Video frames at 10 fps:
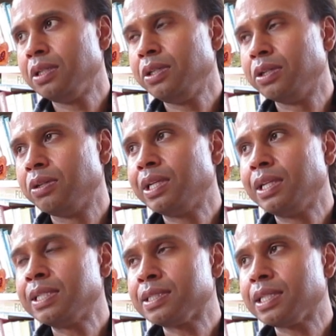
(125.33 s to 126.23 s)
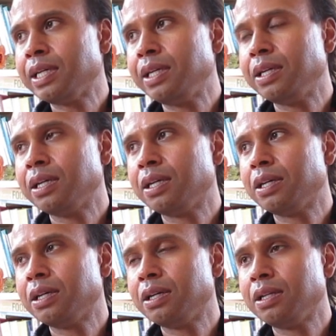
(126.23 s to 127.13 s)
You know, let, us say
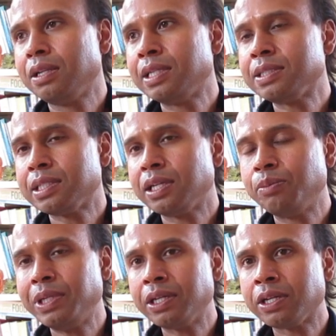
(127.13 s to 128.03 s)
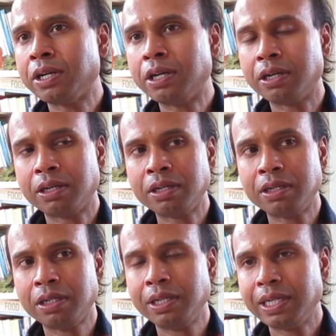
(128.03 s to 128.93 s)
uh, let's say I'm in a car,
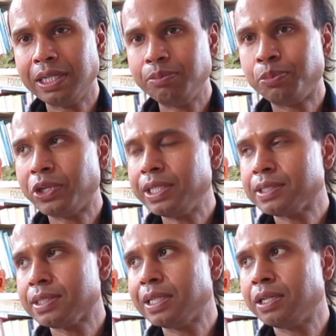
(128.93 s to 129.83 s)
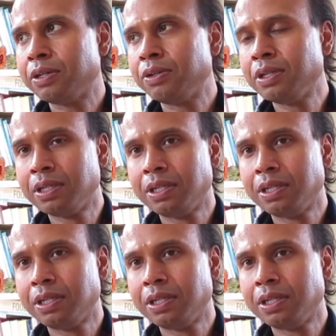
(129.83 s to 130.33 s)
it breaks down,